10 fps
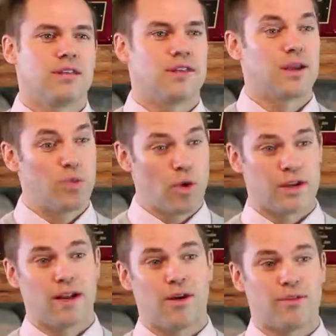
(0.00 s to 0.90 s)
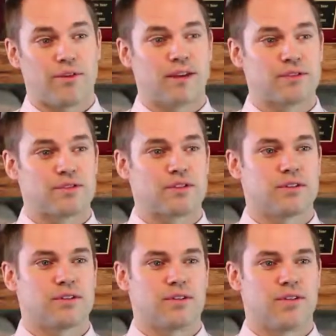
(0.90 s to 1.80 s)
they pointed out
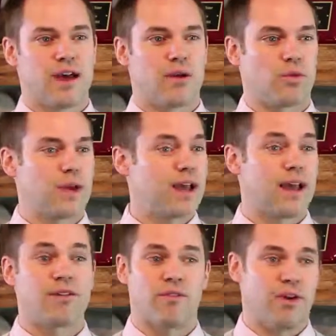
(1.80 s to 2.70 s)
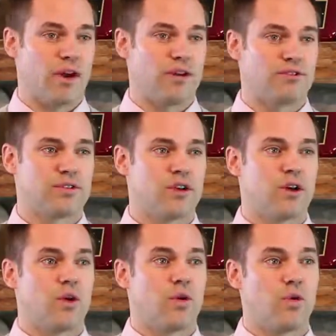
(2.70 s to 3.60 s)
things that we hadn't thought of,
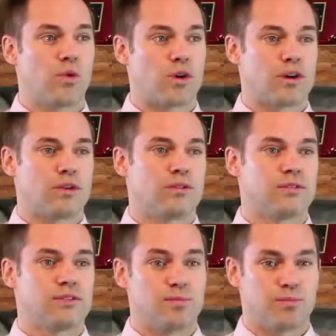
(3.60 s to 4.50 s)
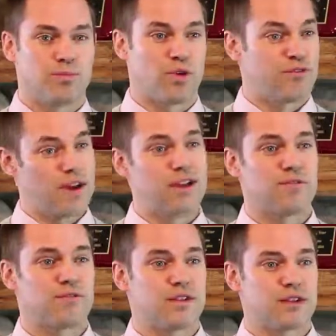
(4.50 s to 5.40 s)
or some
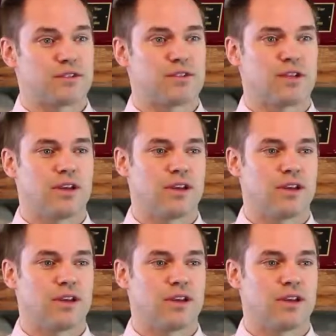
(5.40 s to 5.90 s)
preventative things.